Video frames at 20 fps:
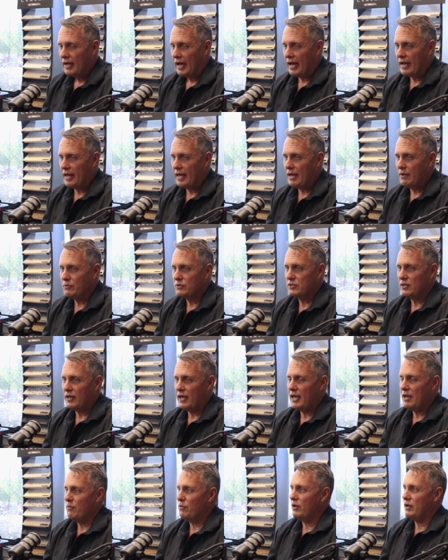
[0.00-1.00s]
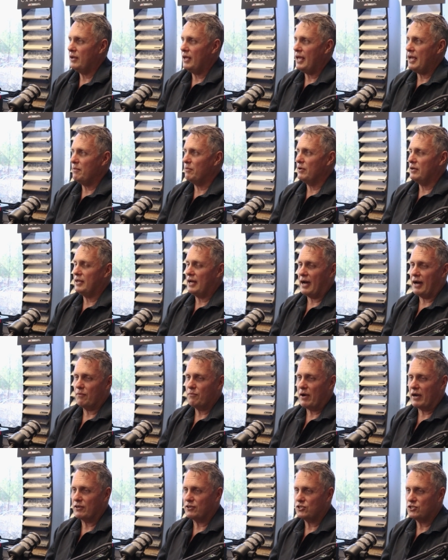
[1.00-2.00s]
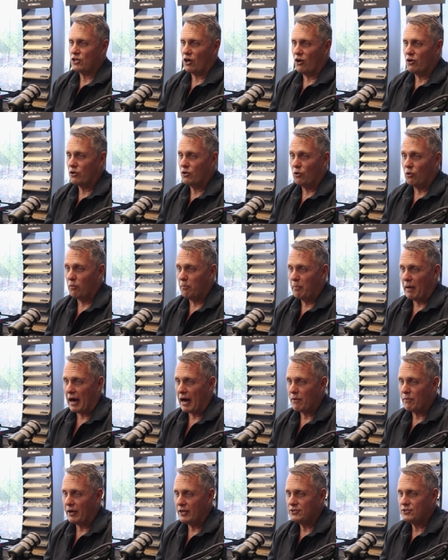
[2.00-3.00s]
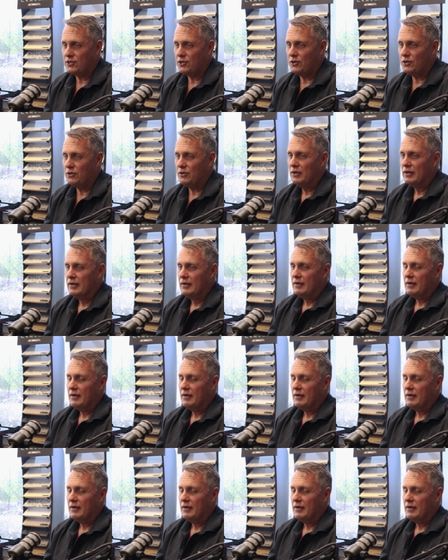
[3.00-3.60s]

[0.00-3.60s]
and he was, he would, he would uh, run a show called Bar Rescue,